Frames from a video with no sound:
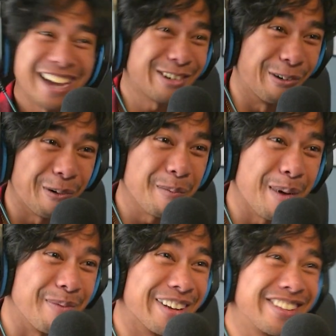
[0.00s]
I don't
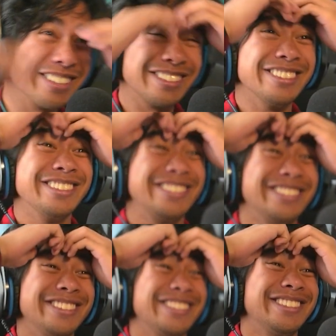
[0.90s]
remember this.
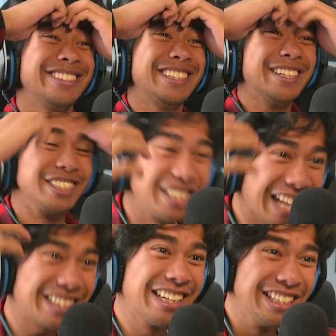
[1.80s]

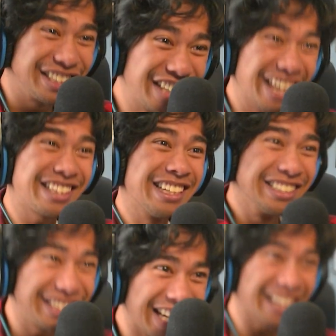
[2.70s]
Shit. Shit.
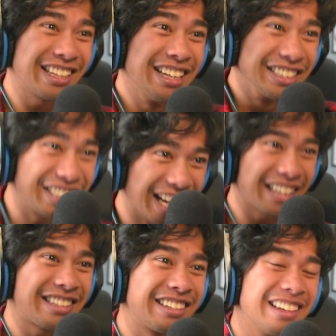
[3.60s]
Shit.
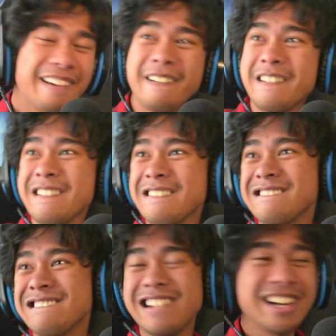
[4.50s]
Shit.
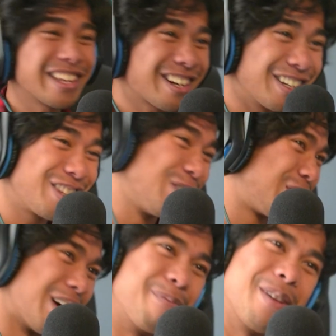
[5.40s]
Oh, they're gonna do
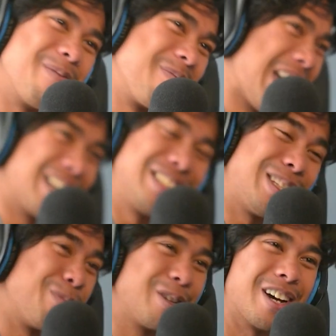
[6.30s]
something. Man,
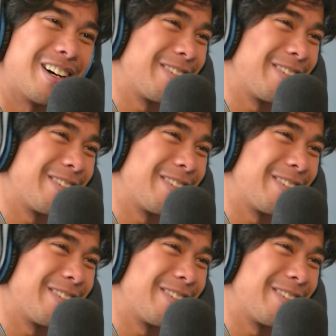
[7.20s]
Shibuya.